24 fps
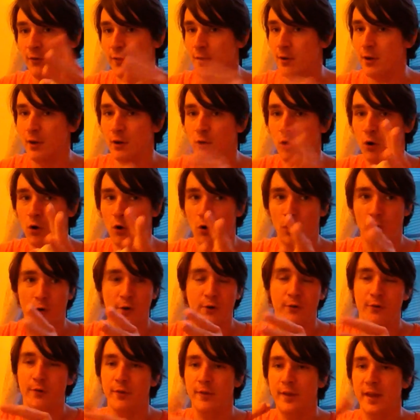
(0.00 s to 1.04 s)
and the
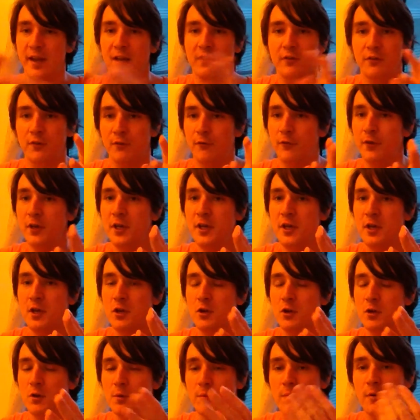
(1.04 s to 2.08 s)
corners and things of the
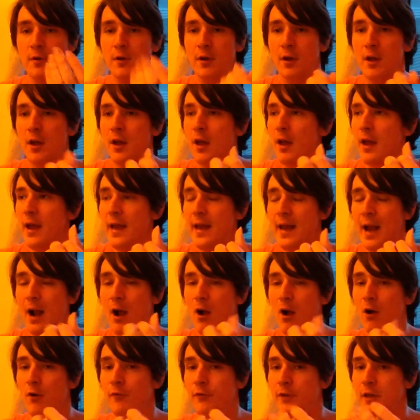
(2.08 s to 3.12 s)
cube. In
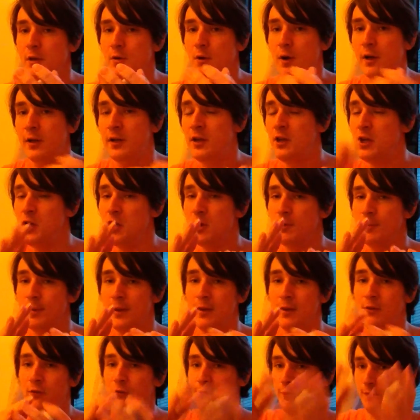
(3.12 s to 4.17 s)
our view, a cube
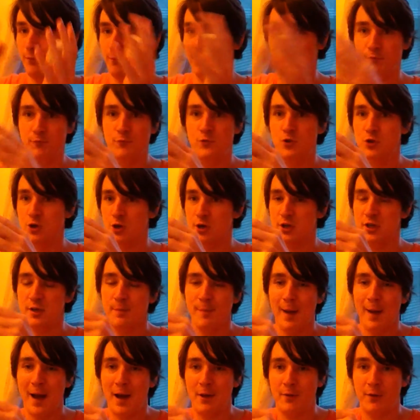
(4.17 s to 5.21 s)
is just
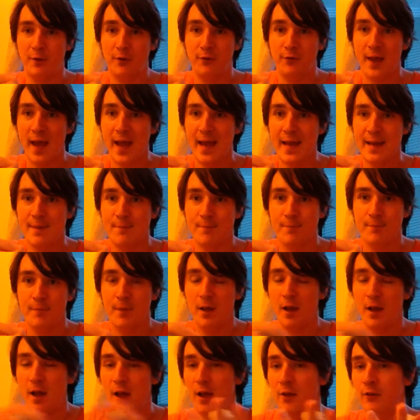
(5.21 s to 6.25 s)
about the same
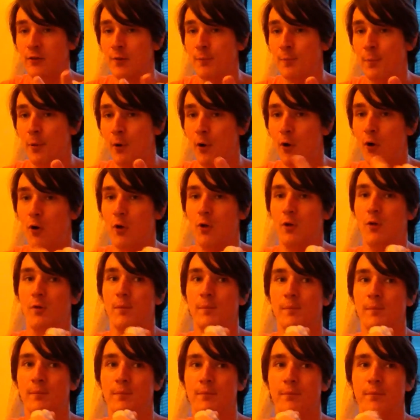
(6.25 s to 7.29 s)
as a ball.
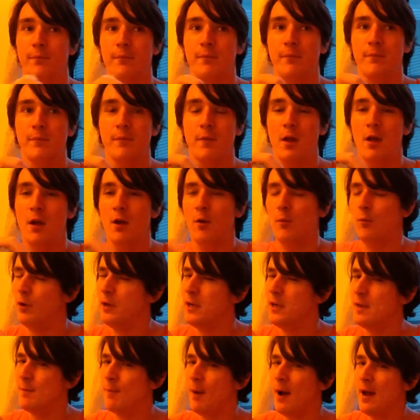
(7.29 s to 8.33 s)
Well,
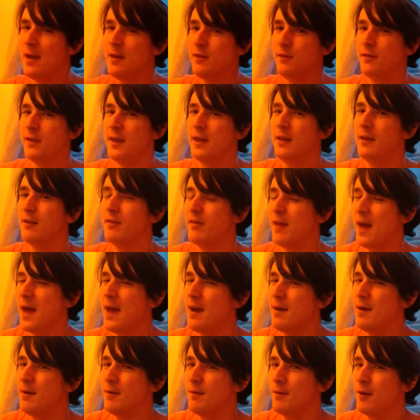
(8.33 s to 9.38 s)
you might think
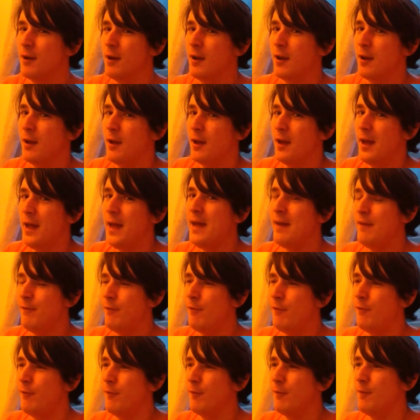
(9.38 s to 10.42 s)
then,
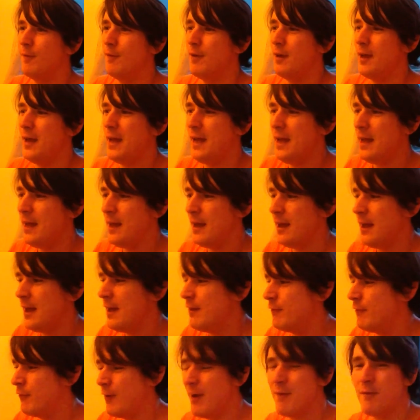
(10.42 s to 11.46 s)
if
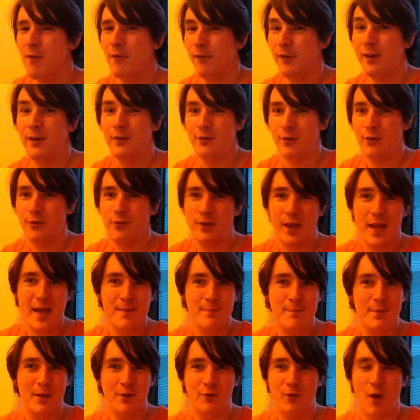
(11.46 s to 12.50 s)
everything's the
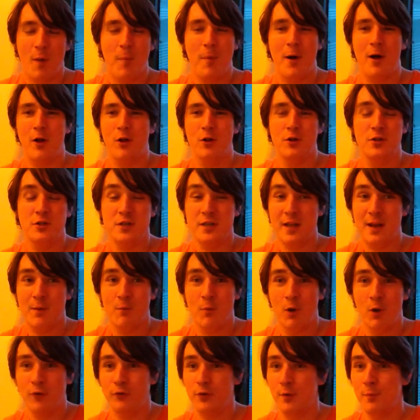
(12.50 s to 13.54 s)
same in topology, then
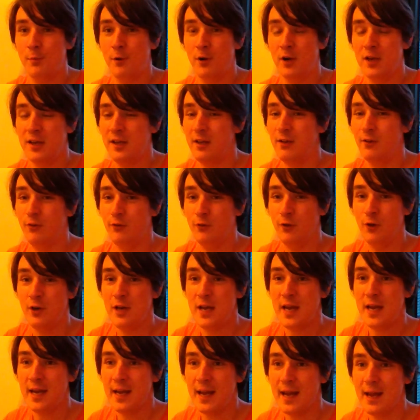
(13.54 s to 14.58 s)
what's the point in
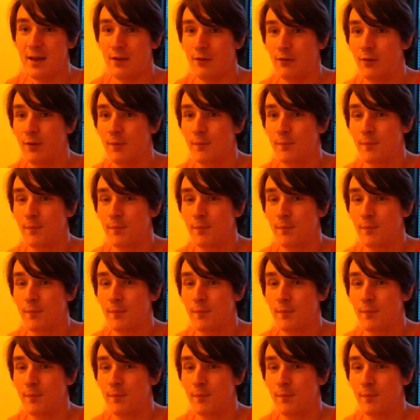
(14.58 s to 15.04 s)
studying it?